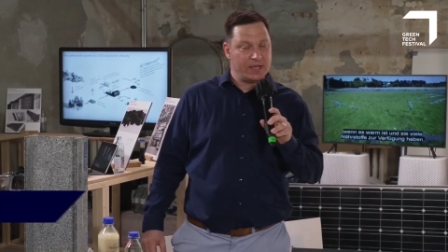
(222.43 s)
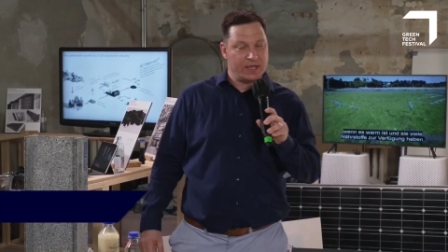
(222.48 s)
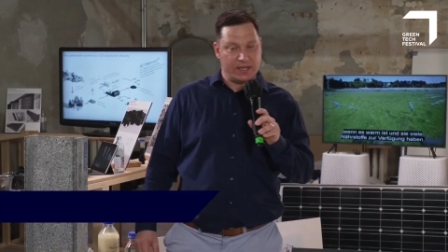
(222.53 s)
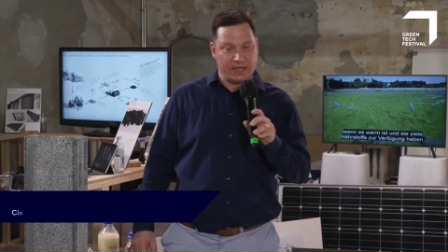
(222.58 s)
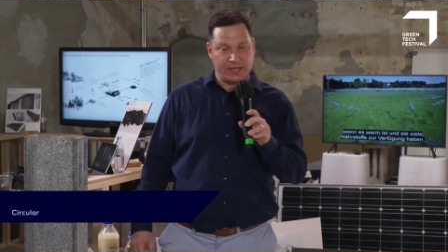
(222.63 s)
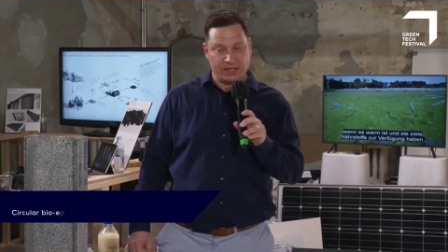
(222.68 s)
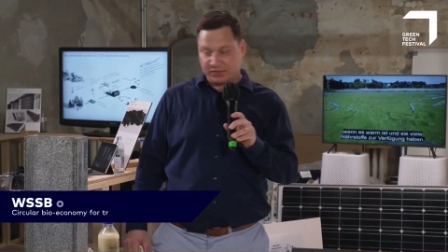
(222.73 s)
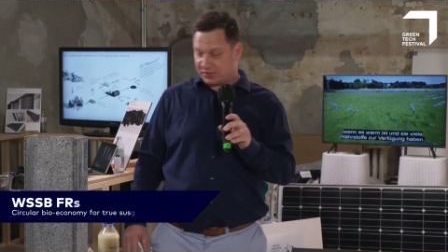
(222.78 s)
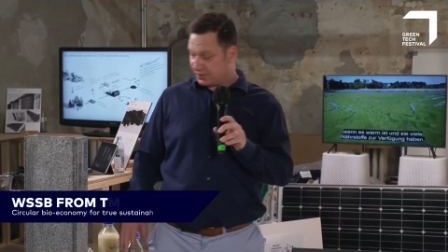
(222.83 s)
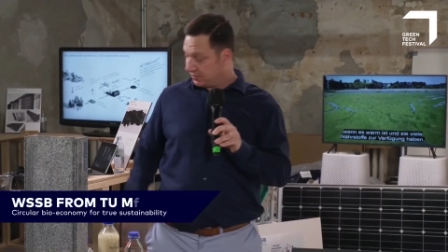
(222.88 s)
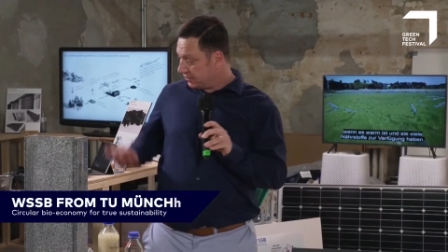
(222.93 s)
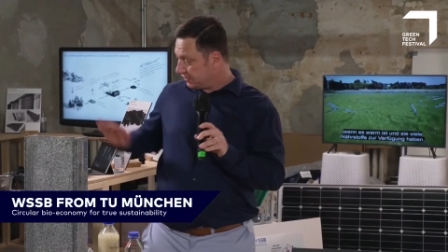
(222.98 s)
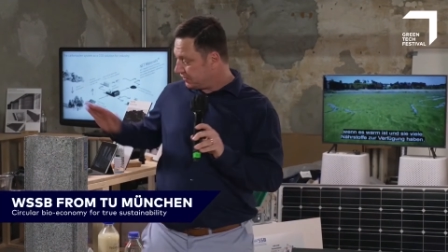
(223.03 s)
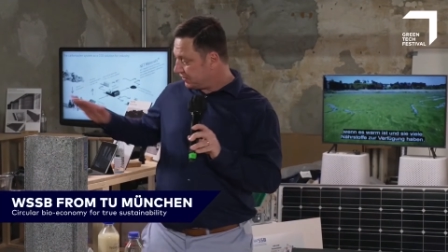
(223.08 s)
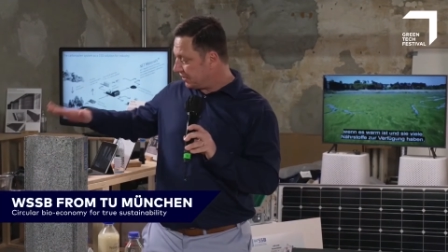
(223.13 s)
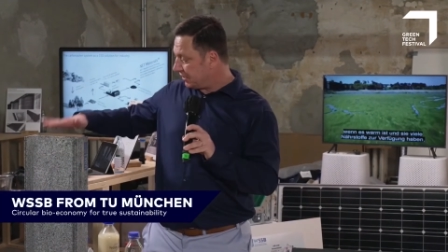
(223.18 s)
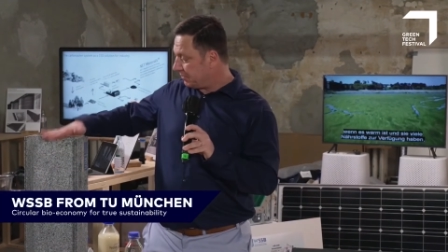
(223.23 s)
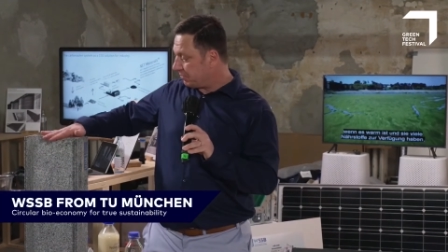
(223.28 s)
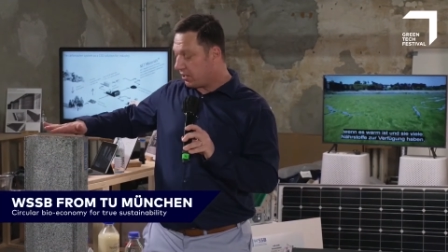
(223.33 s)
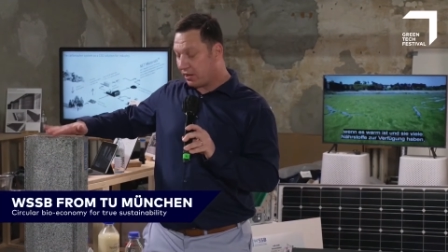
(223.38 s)
is
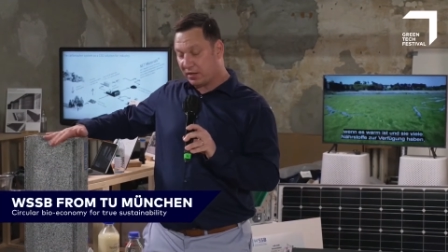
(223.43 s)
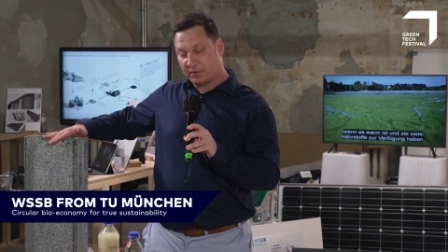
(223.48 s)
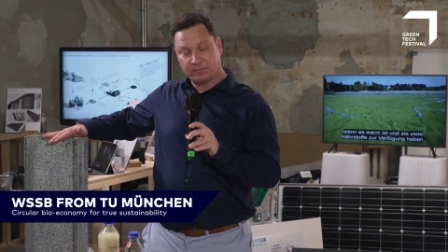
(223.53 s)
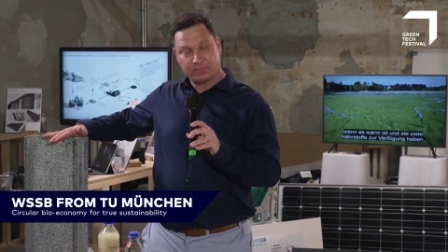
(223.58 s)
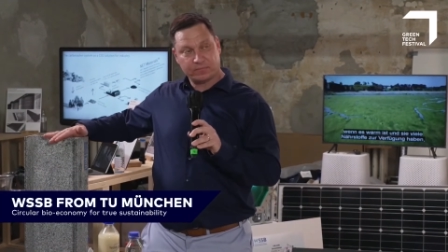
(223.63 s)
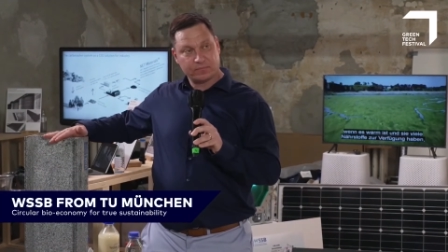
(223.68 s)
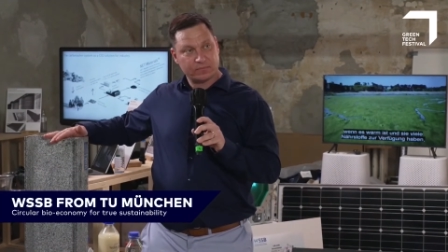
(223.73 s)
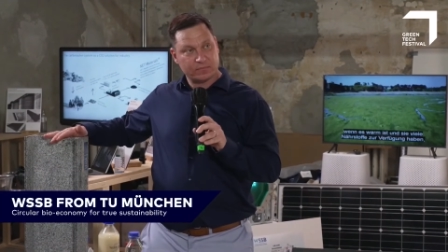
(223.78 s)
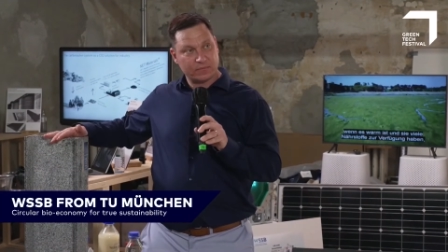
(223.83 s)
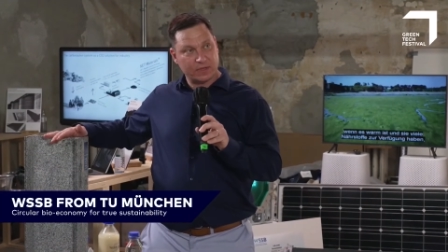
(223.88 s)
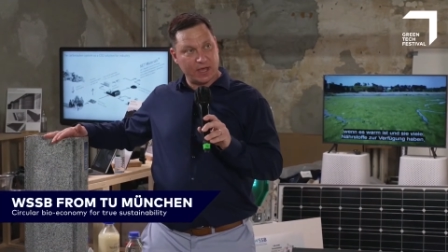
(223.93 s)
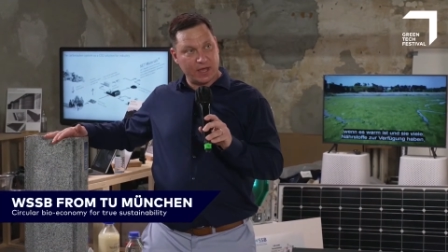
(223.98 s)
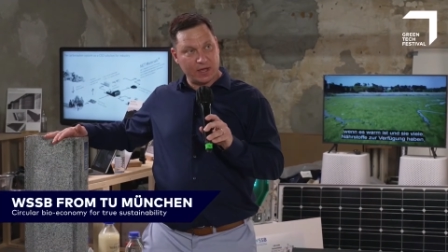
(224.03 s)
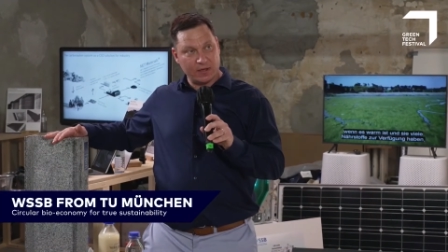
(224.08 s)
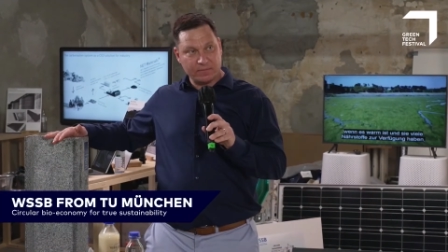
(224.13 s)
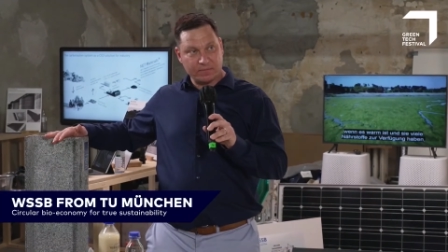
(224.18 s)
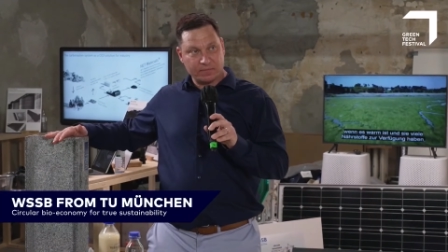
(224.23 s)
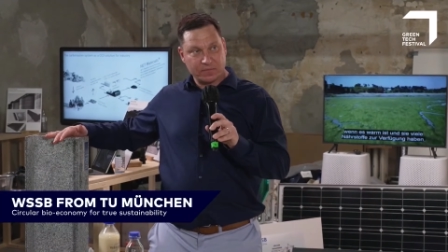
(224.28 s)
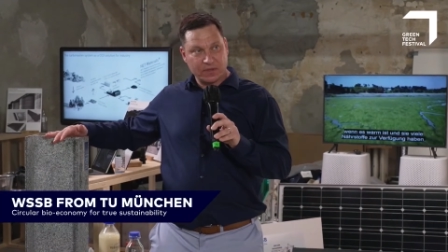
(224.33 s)
this T-bar. Yeah.